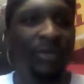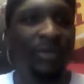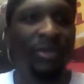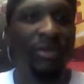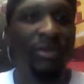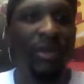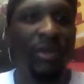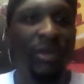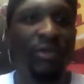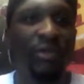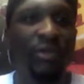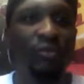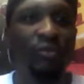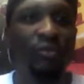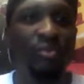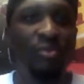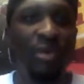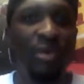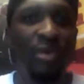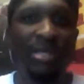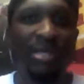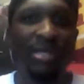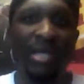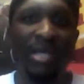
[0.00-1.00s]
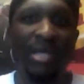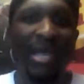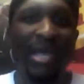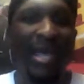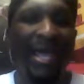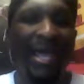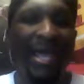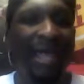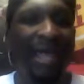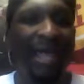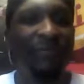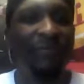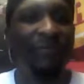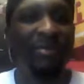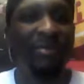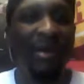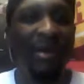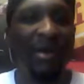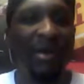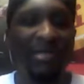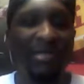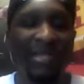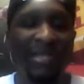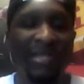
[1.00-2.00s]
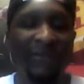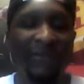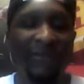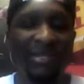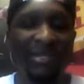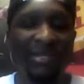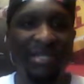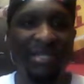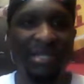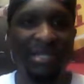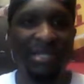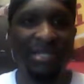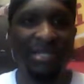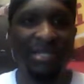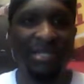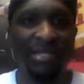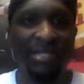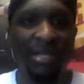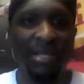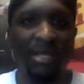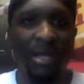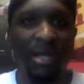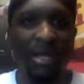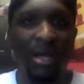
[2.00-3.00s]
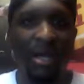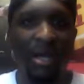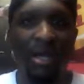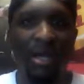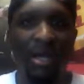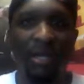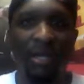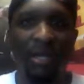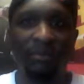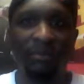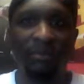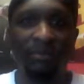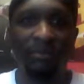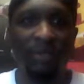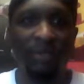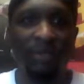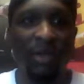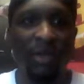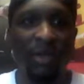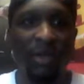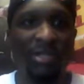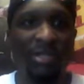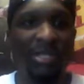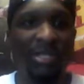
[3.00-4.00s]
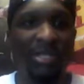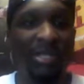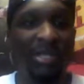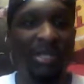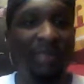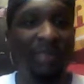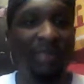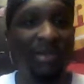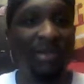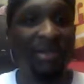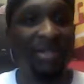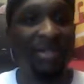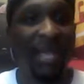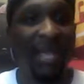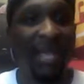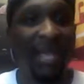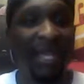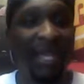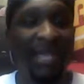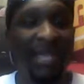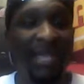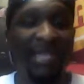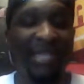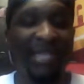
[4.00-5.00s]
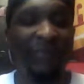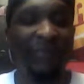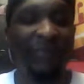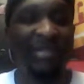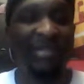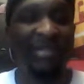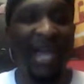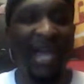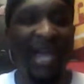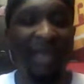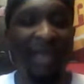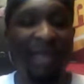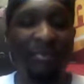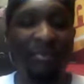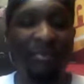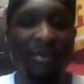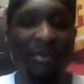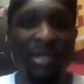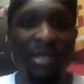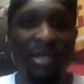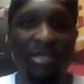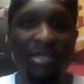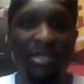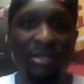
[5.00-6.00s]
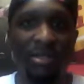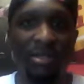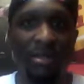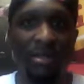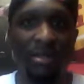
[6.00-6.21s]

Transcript: 32 points, 8 rebounds, 7 assists. The largest lead the Pacers had last night was 9 points.